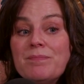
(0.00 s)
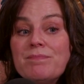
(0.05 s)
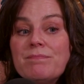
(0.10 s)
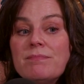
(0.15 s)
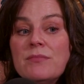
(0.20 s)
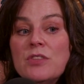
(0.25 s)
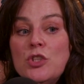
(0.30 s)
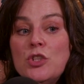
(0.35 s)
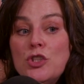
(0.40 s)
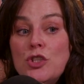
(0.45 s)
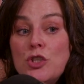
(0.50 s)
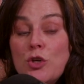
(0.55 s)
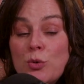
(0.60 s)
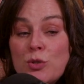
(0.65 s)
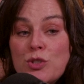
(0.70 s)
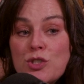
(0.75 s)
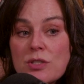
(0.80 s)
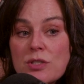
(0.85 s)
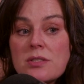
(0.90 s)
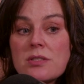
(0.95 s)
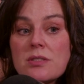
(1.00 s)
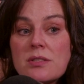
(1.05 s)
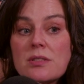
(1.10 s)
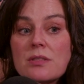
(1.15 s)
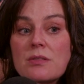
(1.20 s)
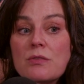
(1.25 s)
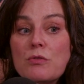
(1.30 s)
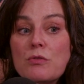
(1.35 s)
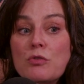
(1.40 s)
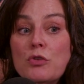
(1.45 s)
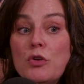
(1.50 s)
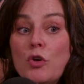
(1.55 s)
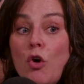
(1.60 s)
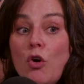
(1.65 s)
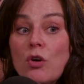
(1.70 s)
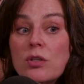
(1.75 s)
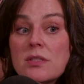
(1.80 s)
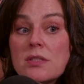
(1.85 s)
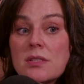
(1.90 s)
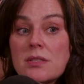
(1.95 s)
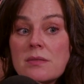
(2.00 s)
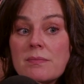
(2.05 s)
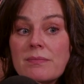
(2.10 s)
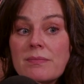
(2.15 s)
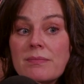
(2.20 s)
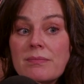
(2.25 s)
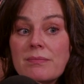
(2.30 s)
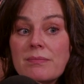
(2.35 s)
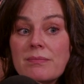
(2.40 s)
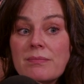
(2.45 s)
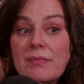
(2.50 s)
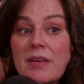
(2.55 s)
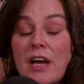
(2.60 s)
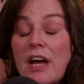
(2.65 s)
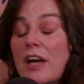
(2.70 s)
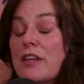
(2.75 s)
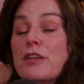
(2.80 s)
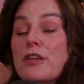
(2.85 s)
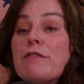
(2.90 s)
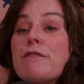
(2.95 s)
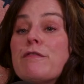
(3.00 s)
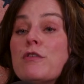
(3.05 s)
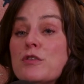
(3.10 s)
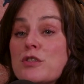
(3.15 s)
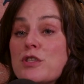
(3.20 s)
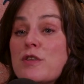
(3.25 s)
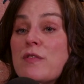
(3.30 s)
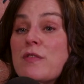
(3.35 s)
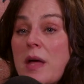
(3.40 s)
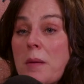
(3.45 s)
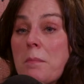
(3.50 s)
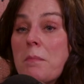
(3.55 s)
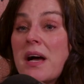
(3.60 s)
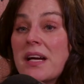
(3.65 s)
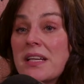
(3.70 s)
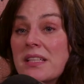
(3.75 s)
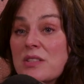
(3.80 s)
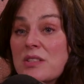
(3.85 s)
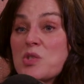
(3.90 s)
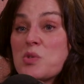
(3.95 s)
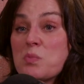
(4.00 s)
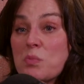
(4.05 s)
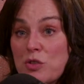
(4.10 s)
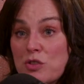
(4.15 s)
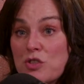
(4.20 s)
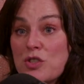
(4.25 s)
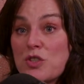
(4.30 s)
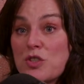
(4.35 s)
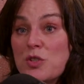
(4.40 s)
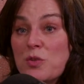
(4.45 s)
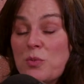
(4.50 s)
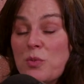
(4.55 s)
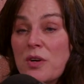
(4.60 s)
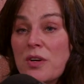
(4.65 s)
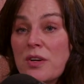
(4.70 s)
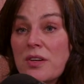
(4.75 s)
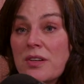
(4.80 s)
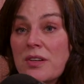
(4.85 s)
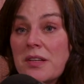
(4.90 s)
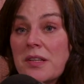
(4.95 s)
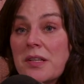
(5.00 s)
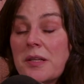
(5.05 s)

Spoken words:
you're just not at the front of their mind as much as you were.